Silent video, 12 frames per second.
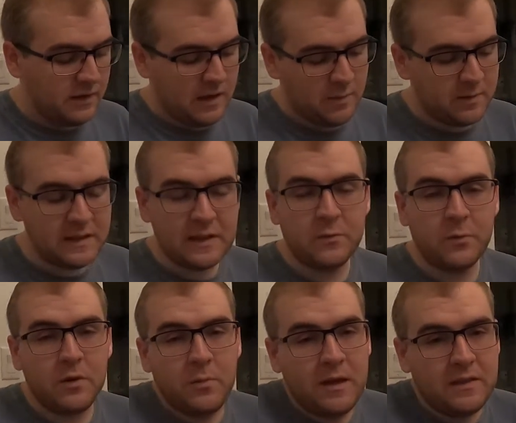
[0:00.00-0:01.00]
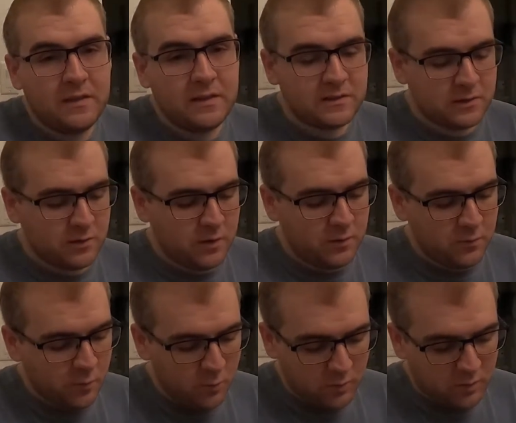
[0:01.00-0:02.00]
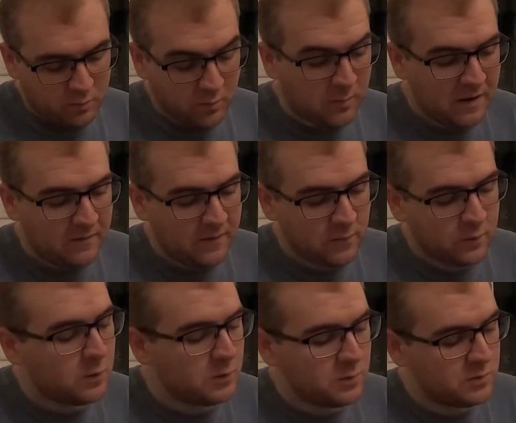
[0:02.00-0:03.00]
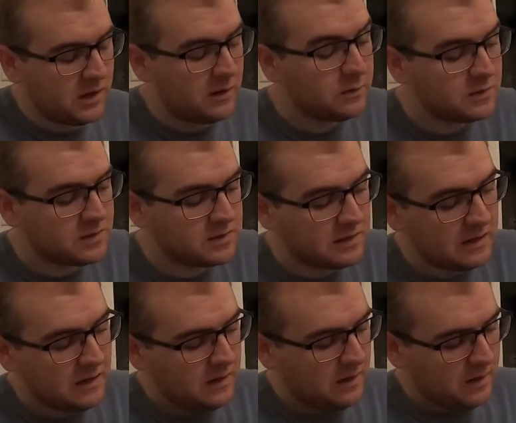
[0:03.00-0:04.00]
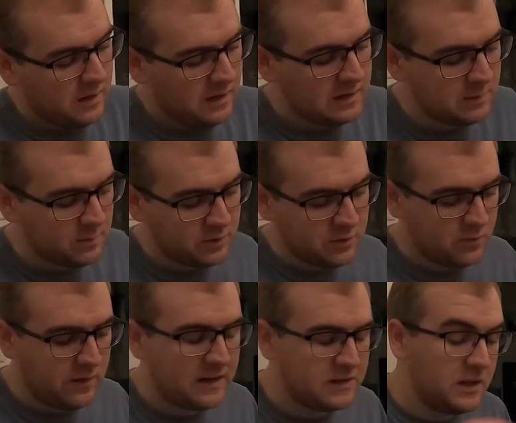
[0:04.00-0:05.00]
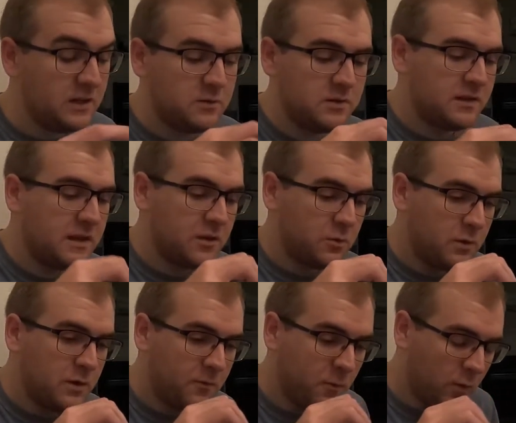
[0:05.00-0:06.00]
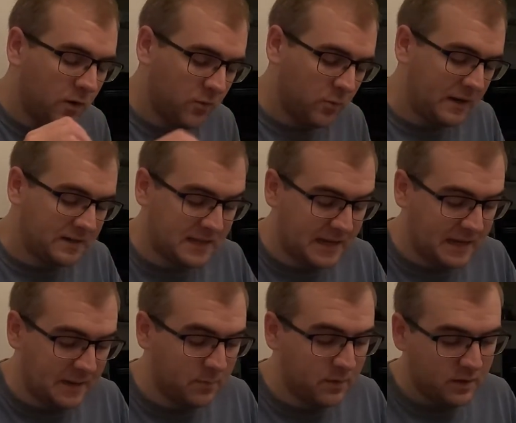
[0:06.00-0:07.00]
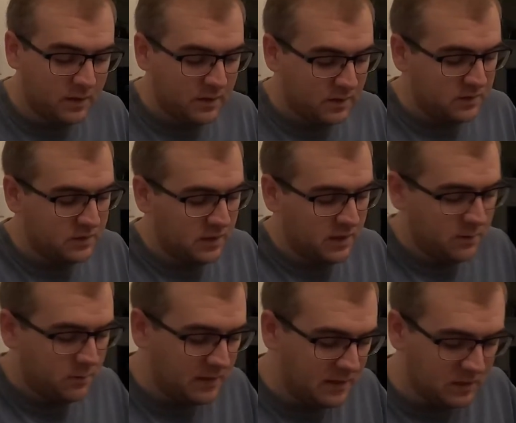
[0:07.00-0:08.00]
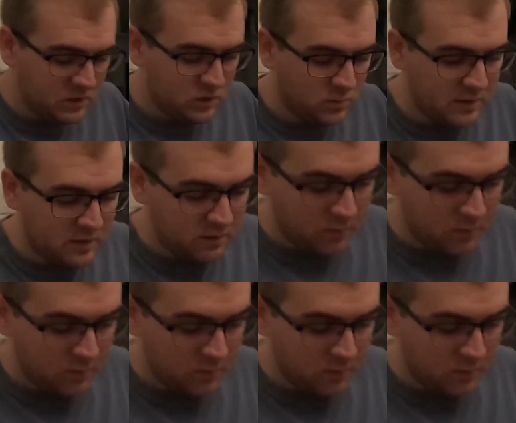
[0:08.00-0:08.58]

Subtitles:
I mean, that's one of the main things they're known for. One of my favorite YouTube channels is Demolition Ranch. He uses like 3 or 4 of them at a time. So it should be good.